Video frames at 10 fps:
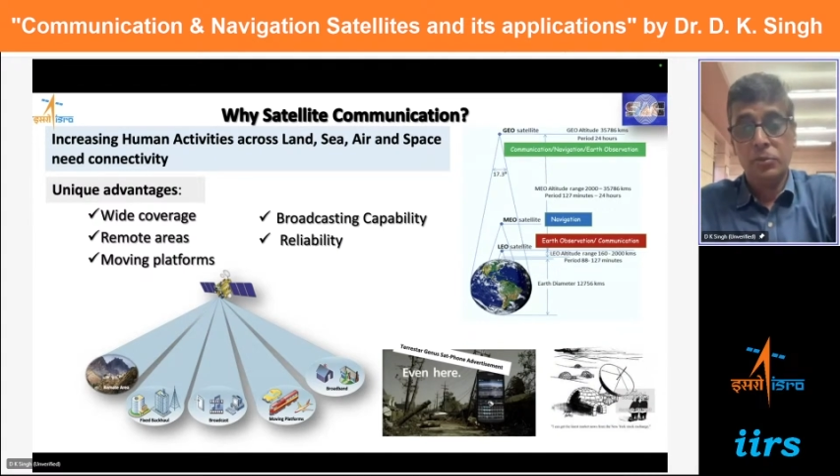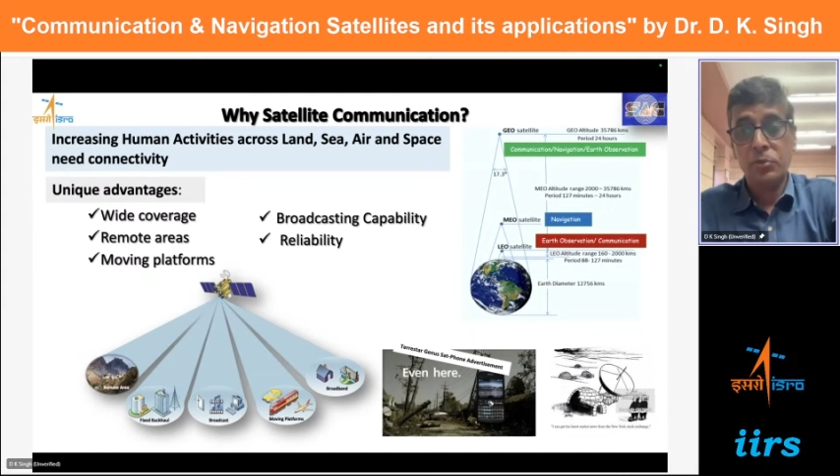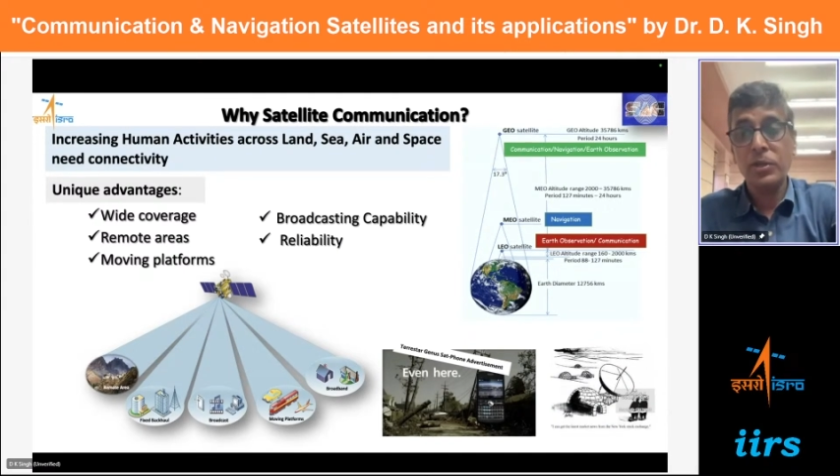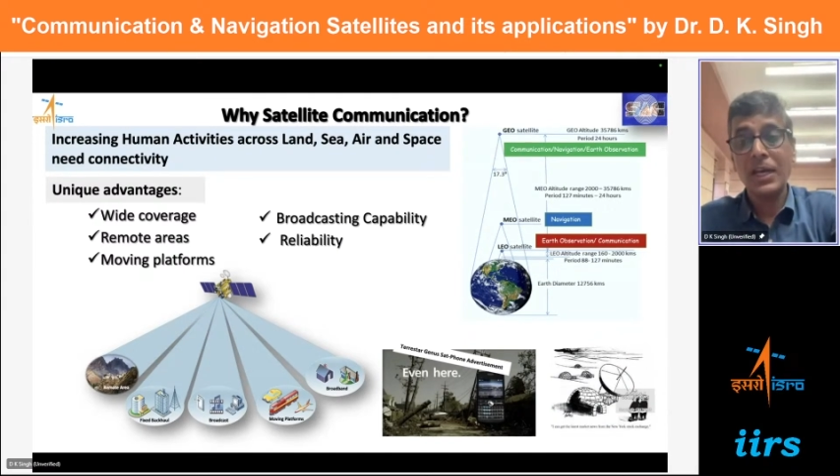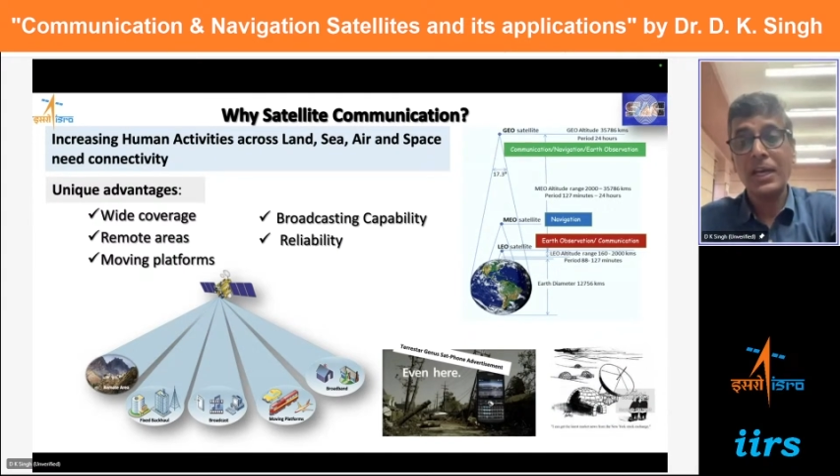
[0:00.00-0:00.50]

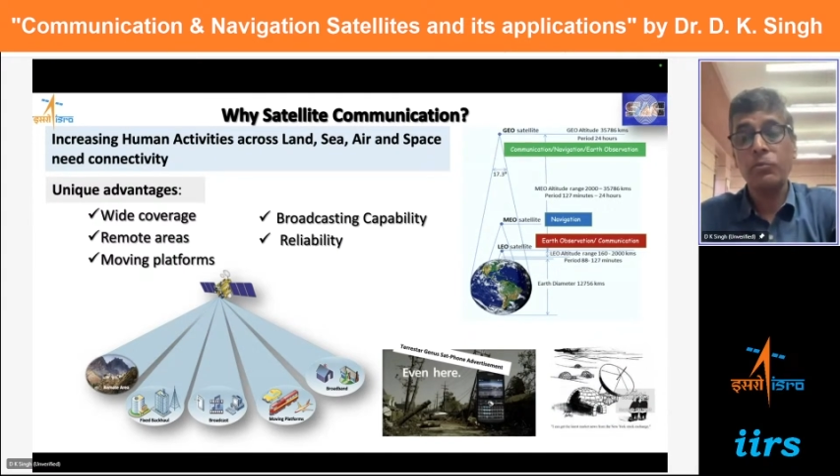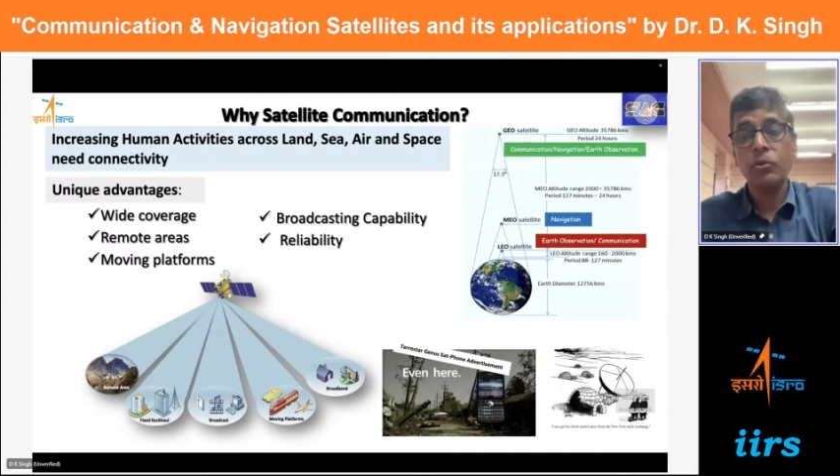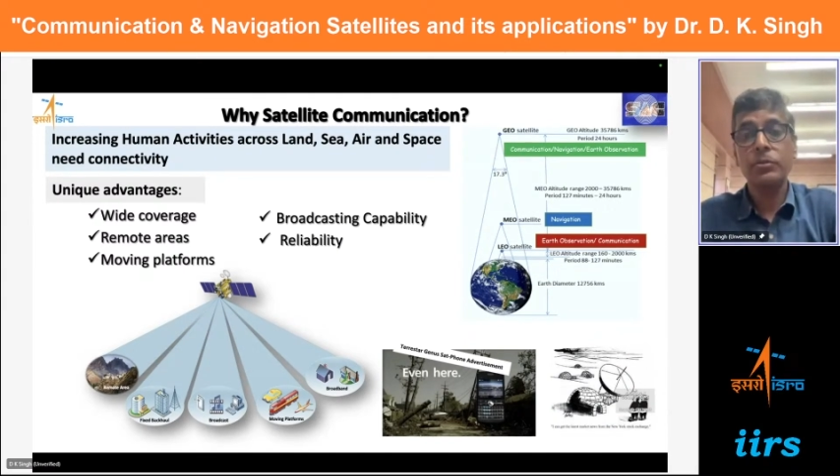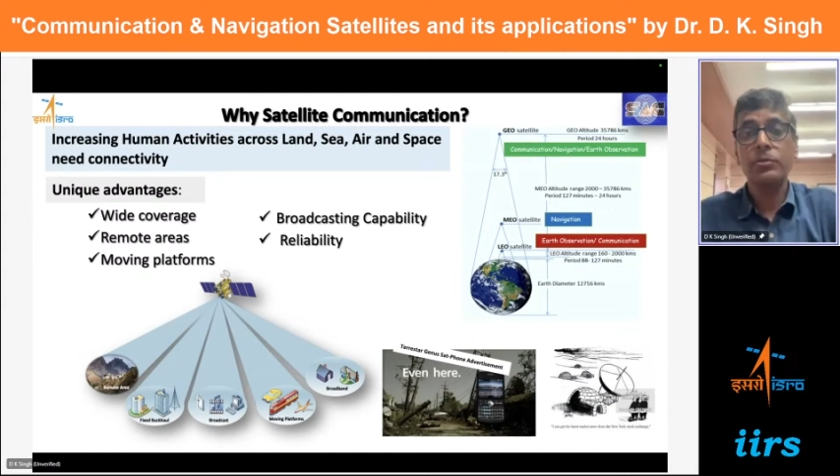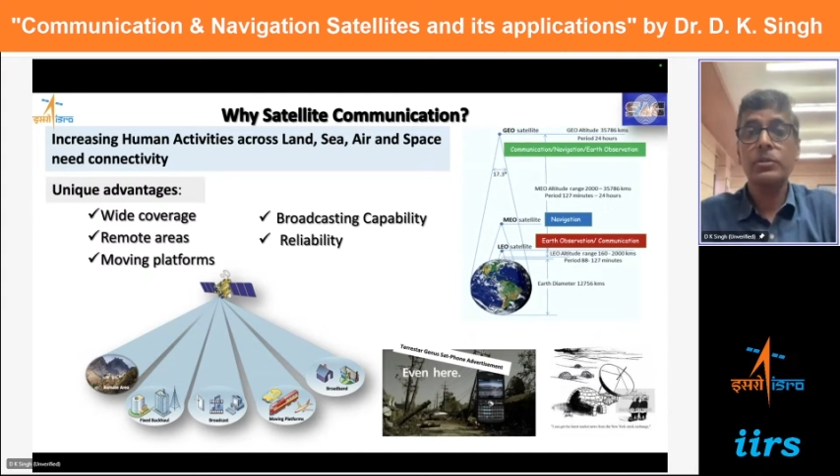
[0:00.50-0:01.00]
Today I am
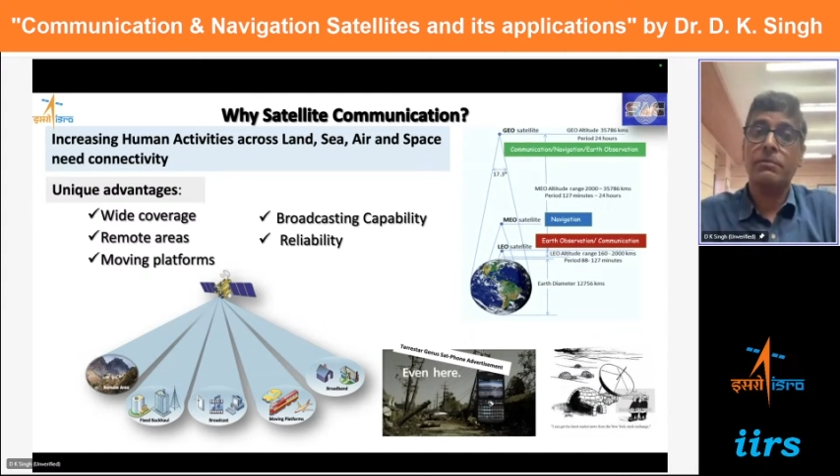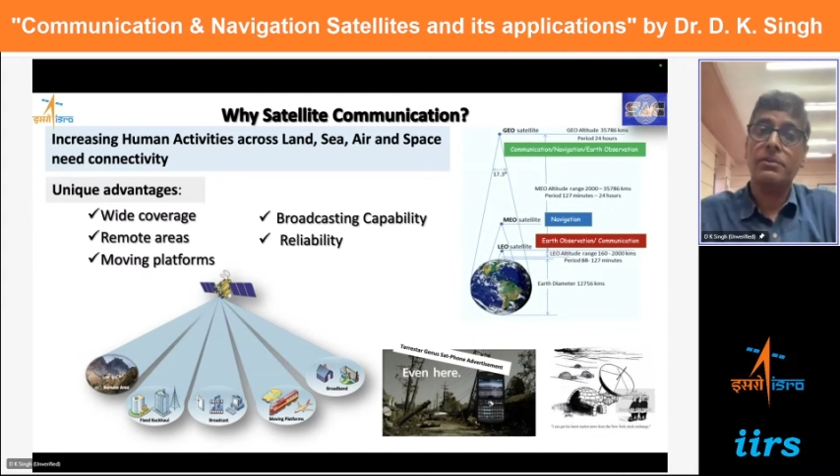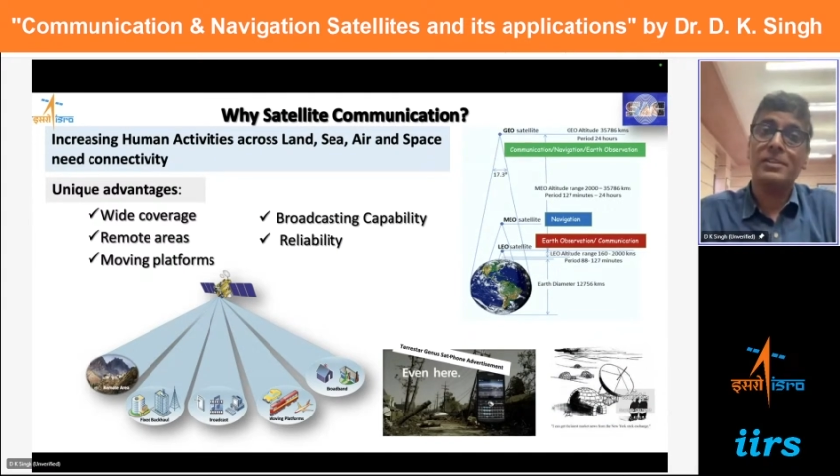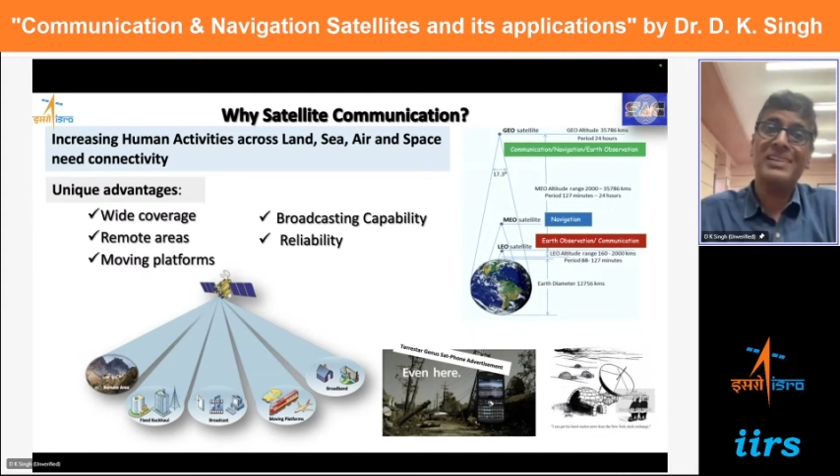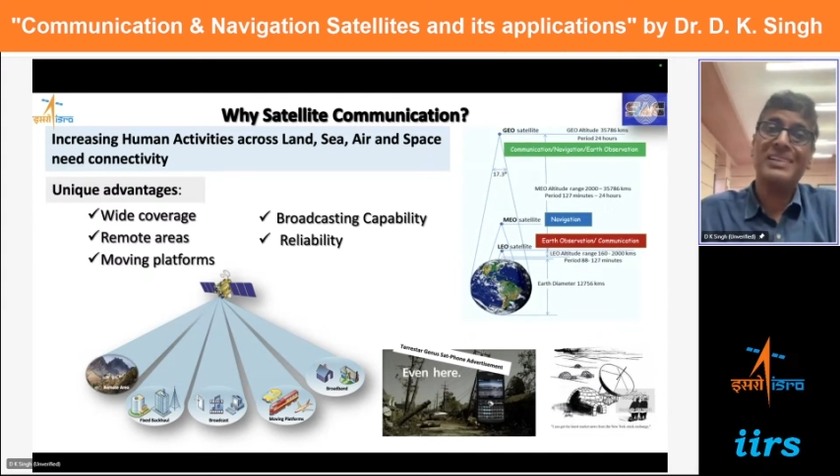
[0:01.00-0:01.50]
going to cover
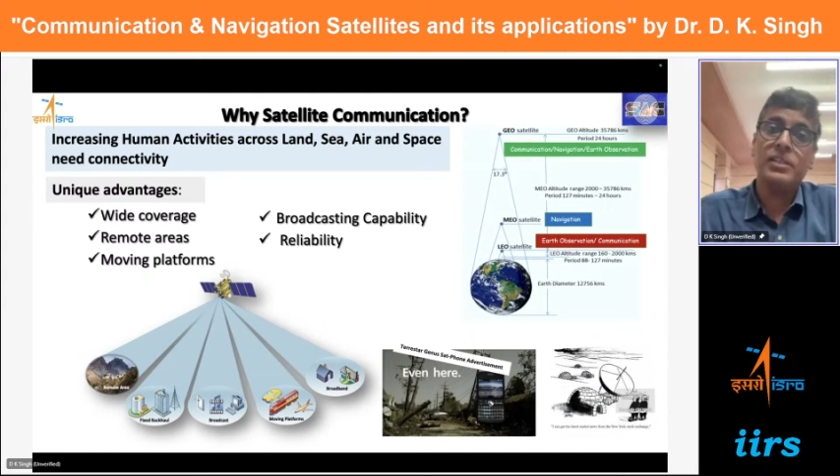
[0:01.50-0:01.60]
the